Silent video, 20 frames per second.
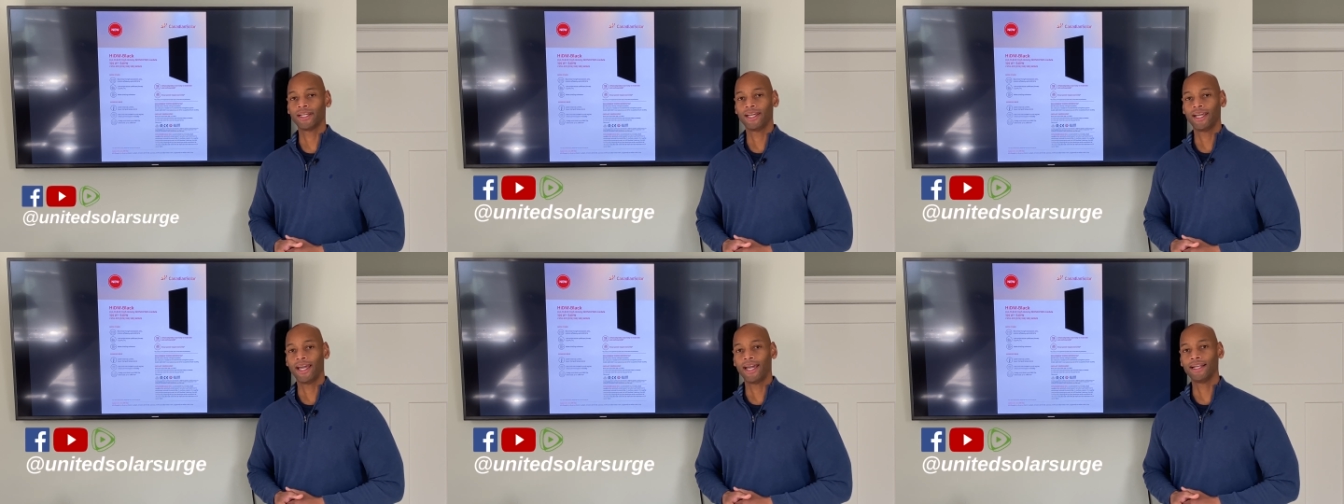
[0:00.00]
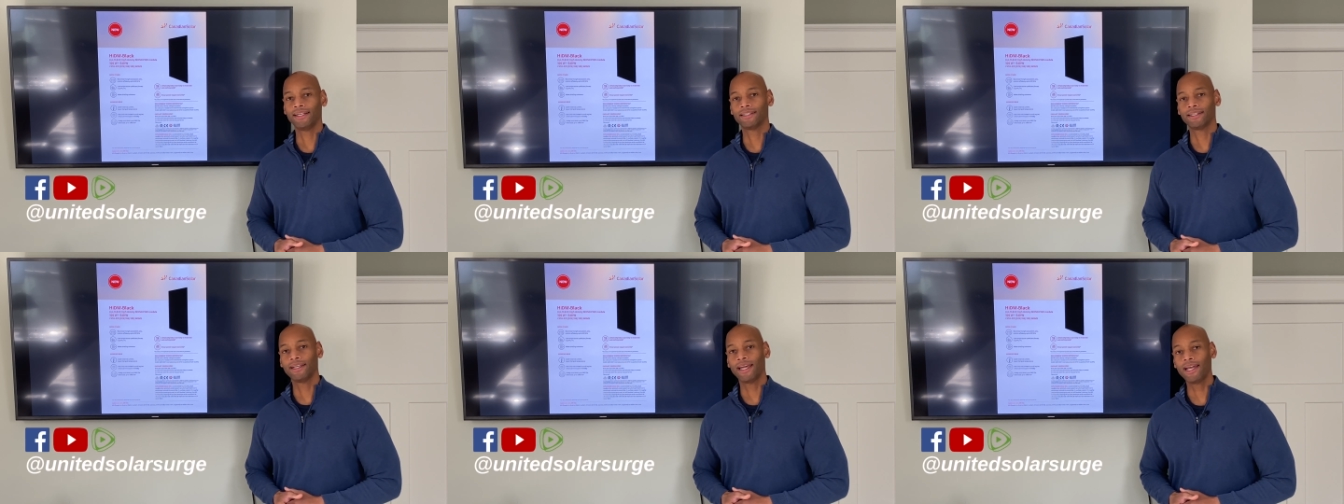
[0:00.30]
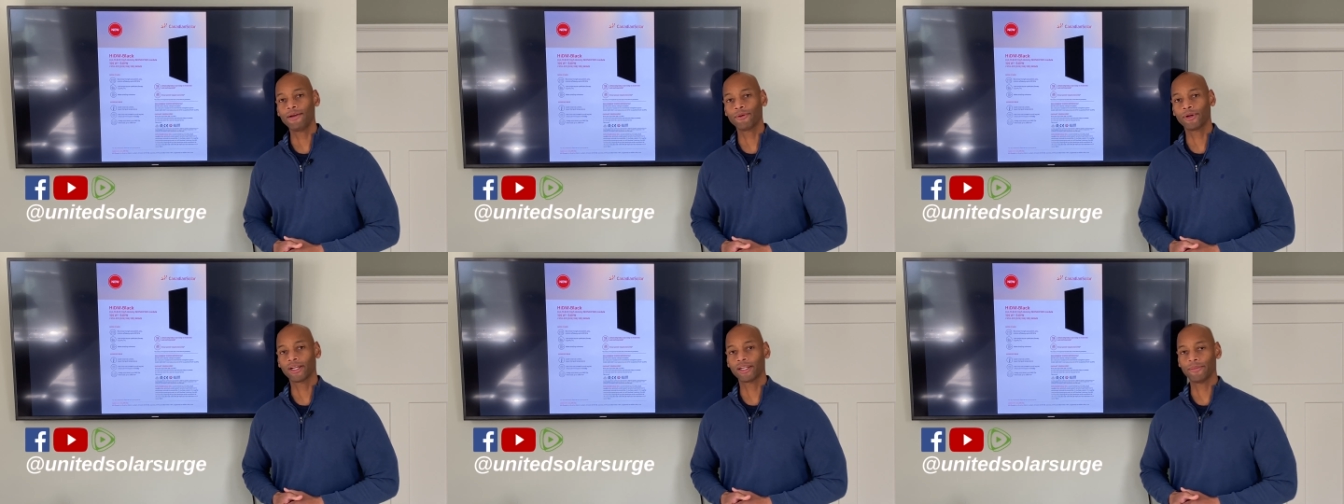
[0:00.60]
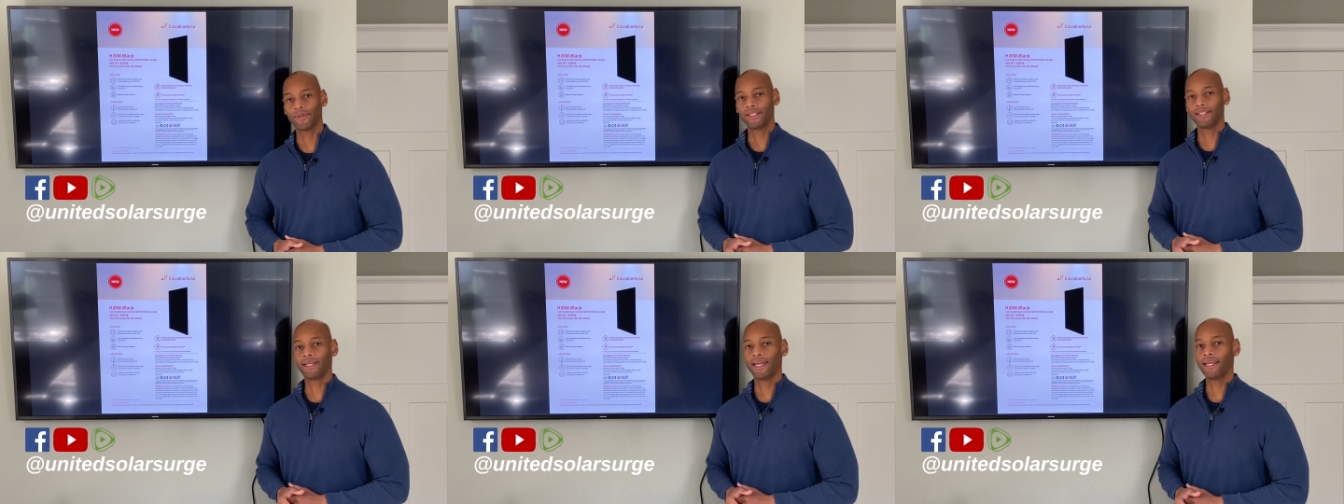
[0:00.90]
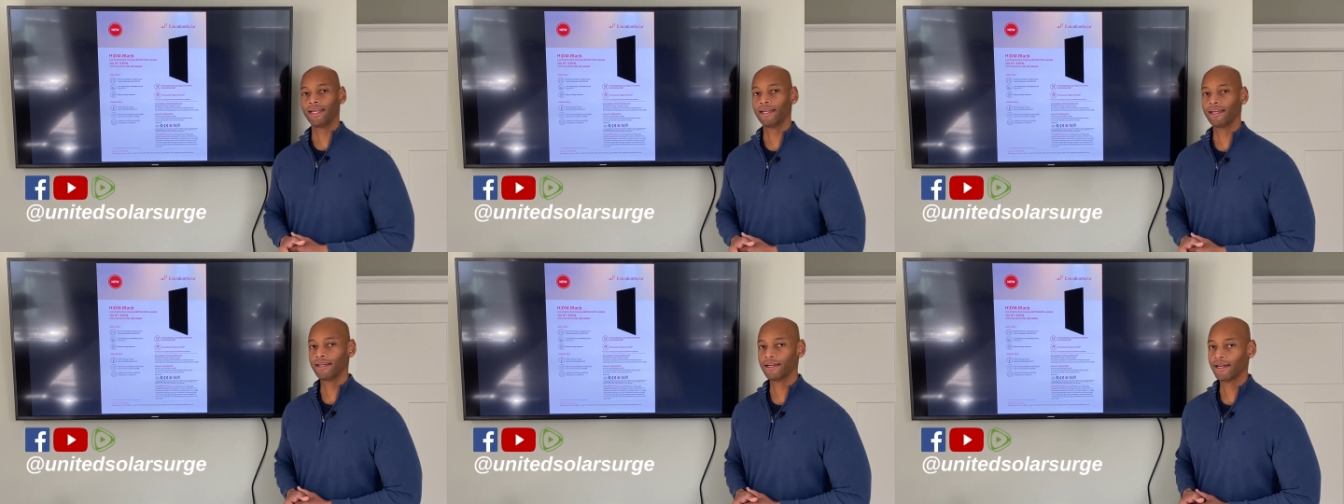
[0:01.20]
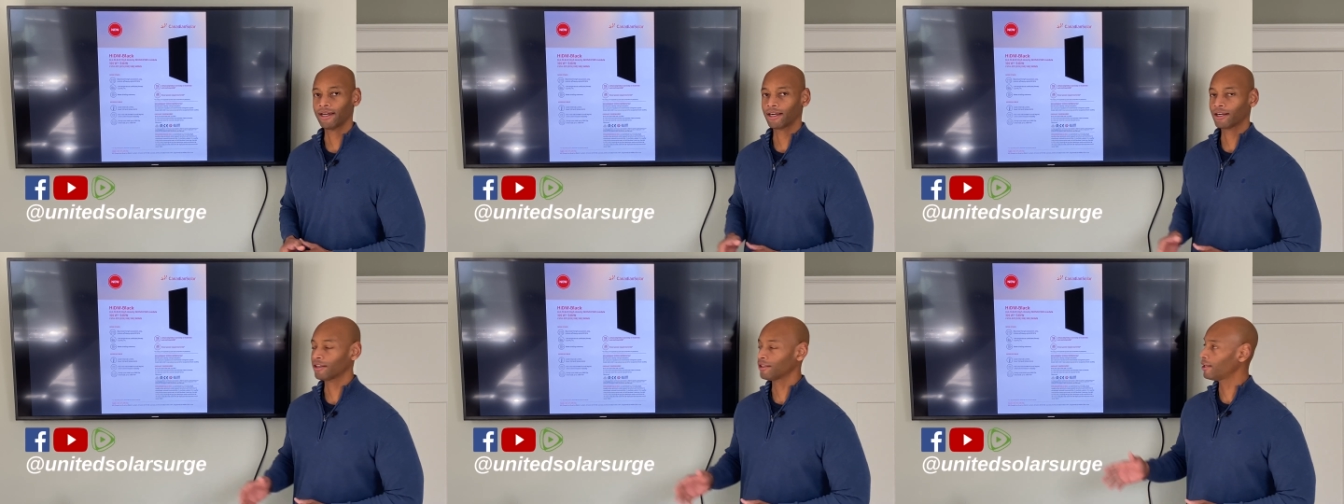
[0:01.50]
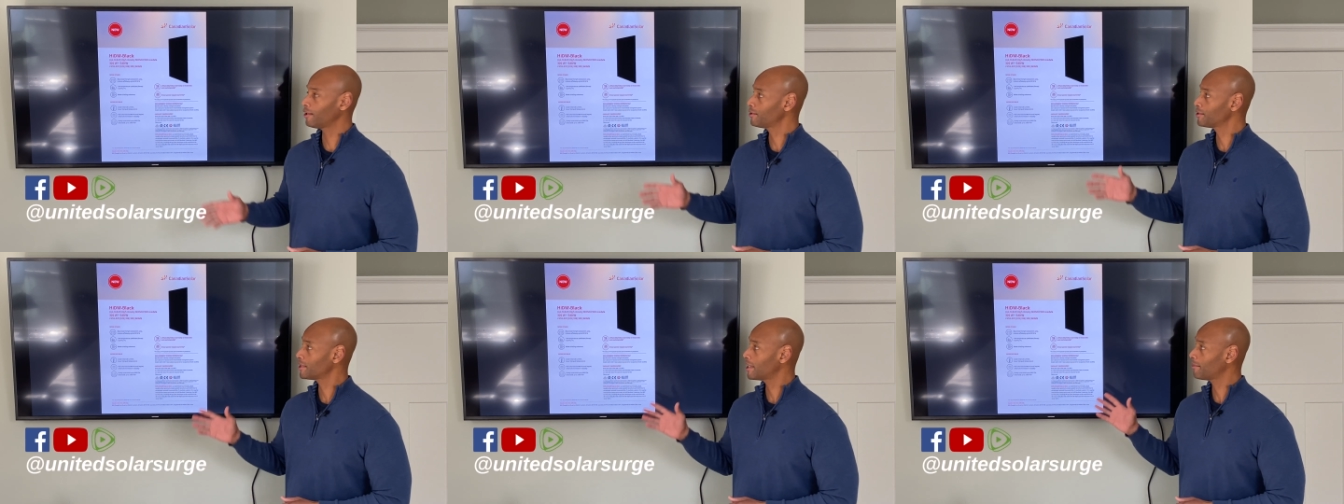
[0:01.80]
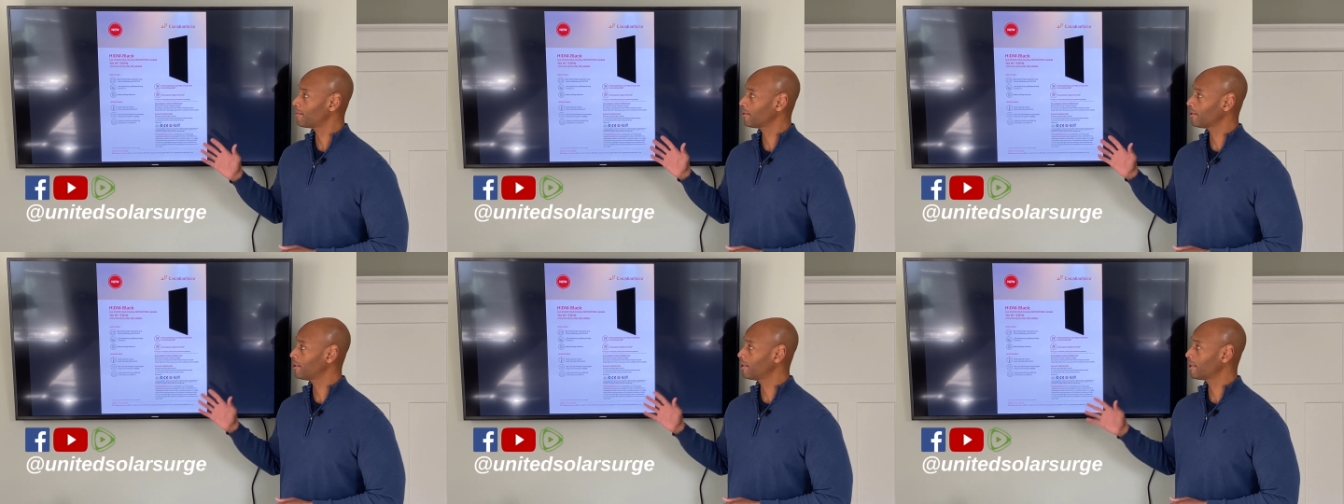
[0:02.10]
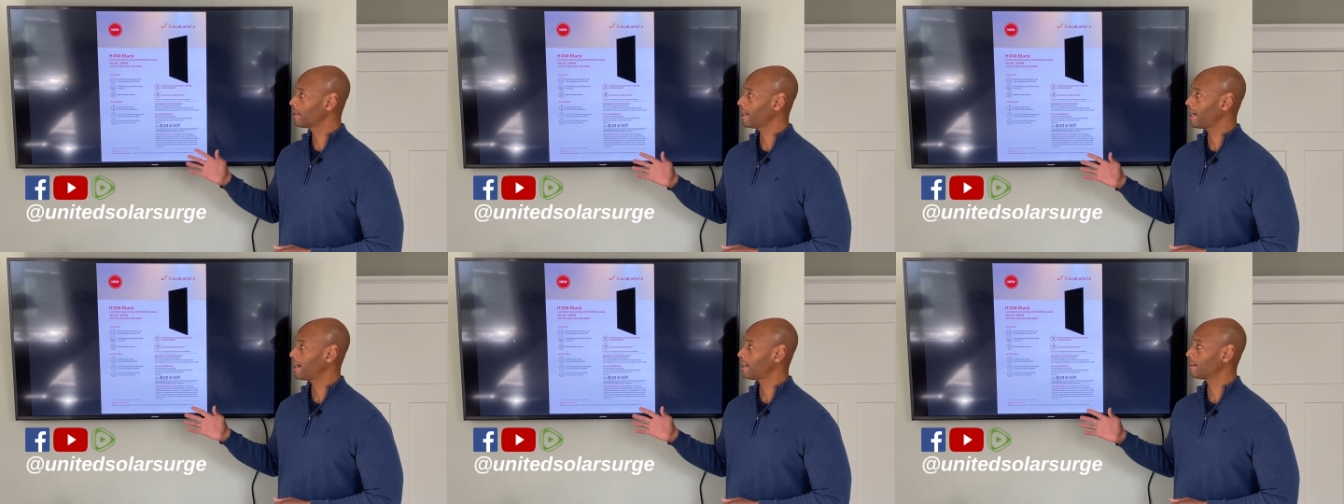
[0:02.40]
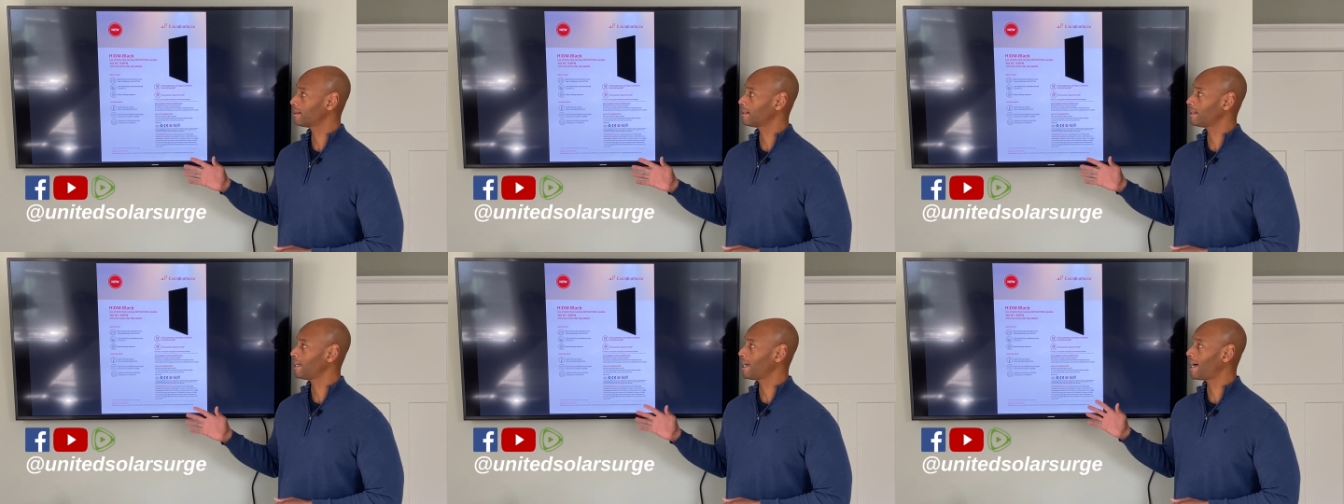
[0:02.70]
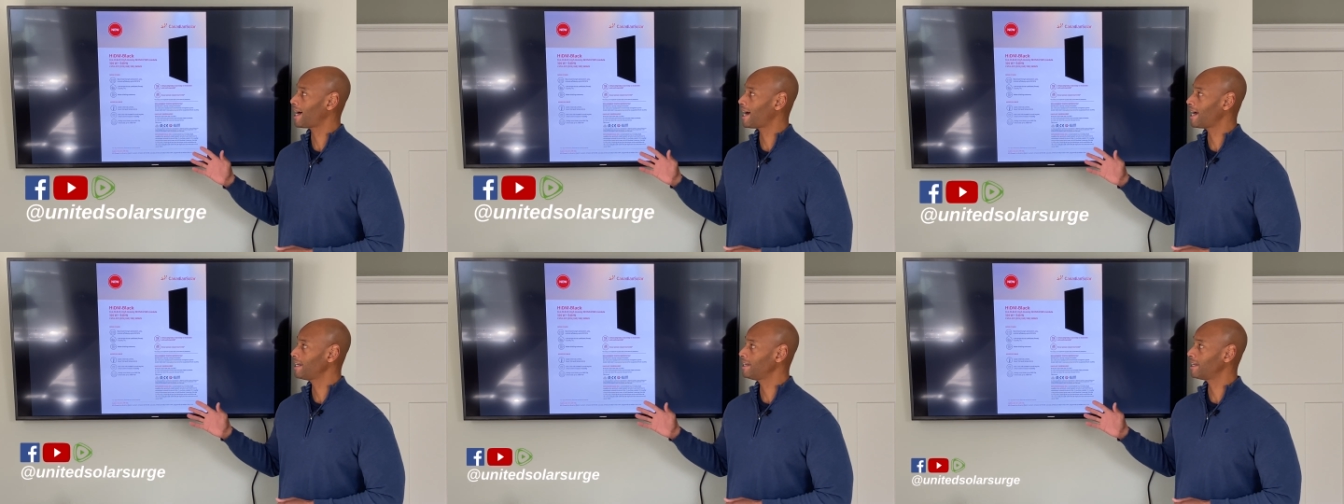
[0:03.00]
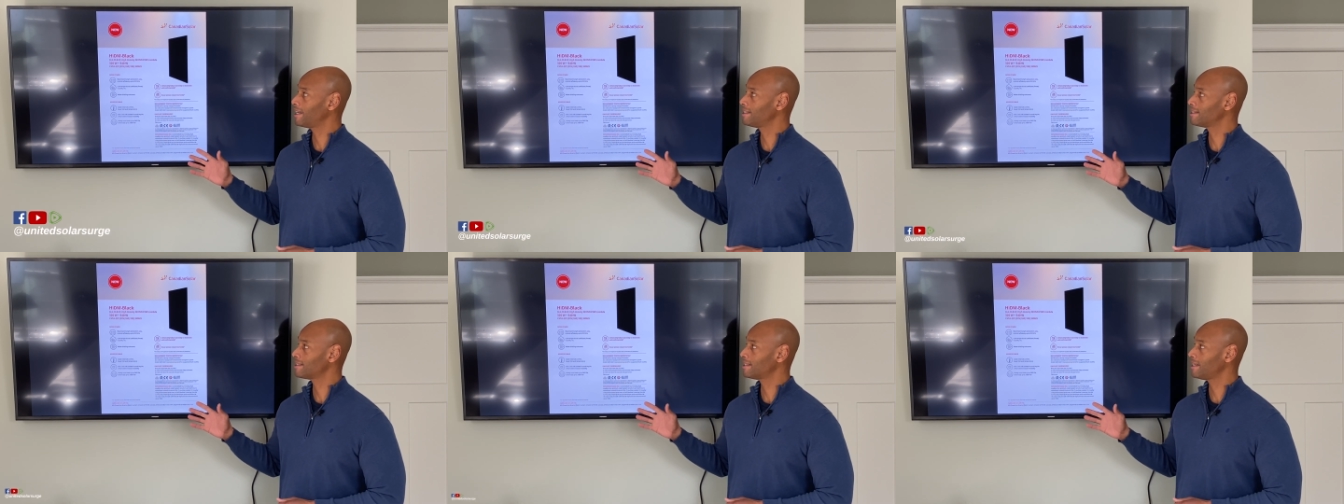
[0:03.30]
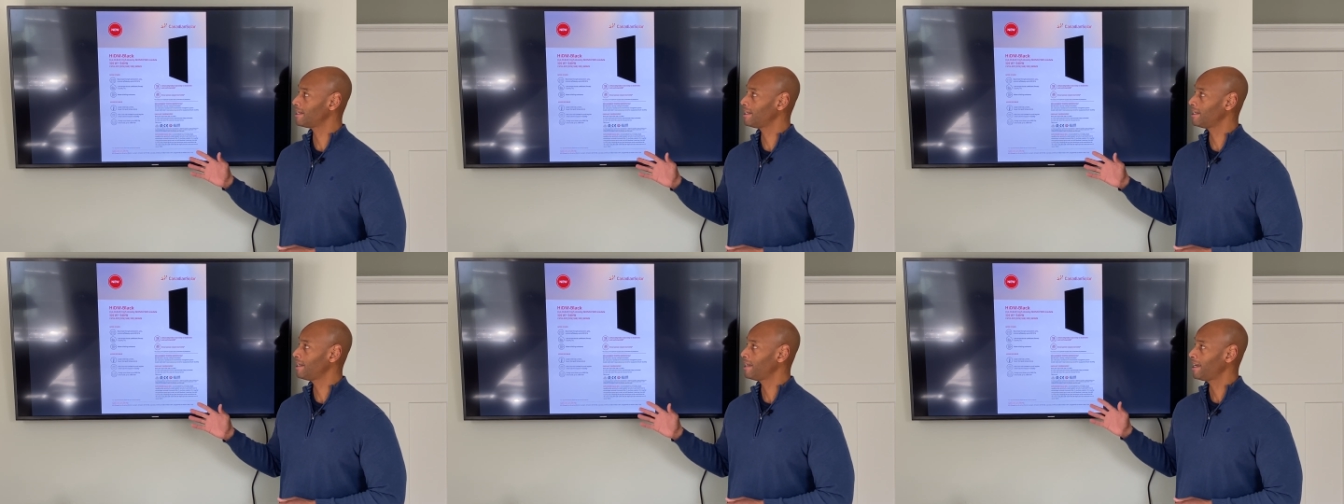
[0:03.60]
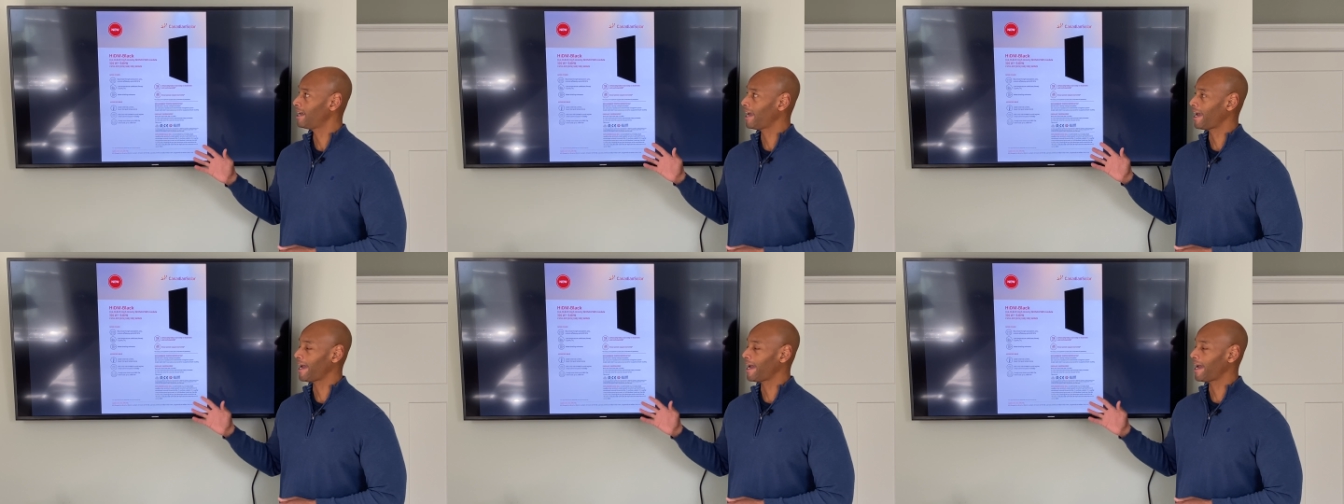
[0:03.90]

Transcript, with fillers: and today we're going to be taking a close-up look at the high density